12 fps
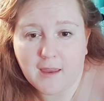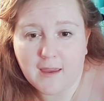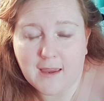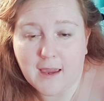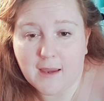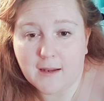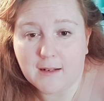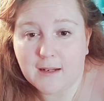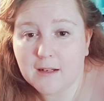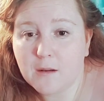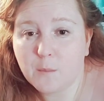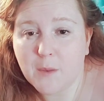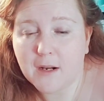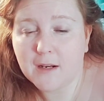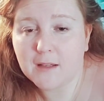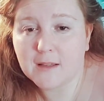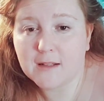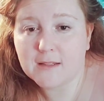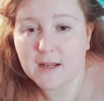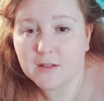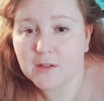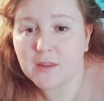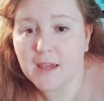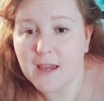and anybody that's under
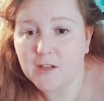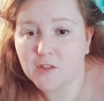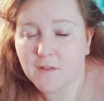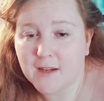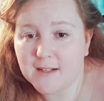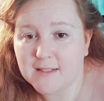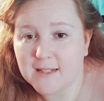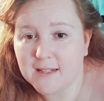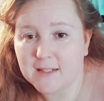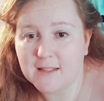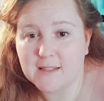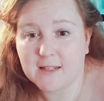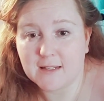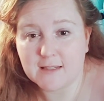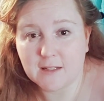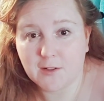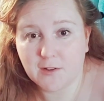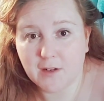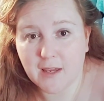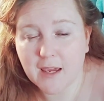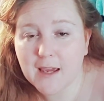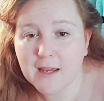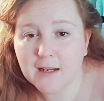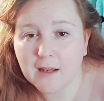the age of 18 is considered a
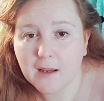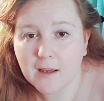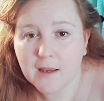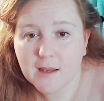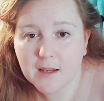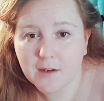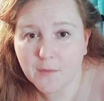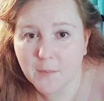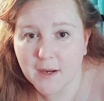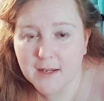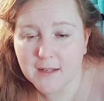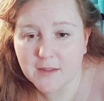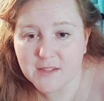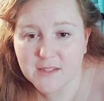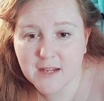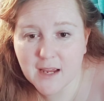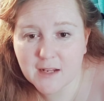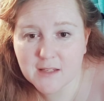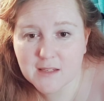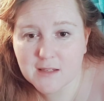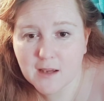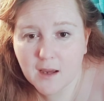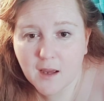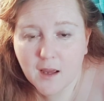kid here in the States,
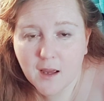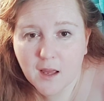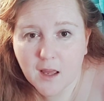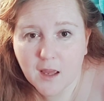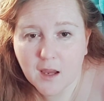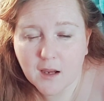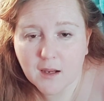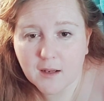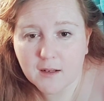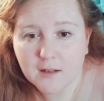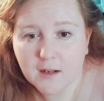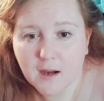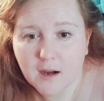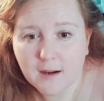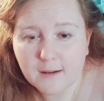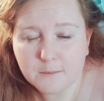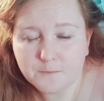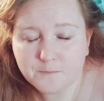and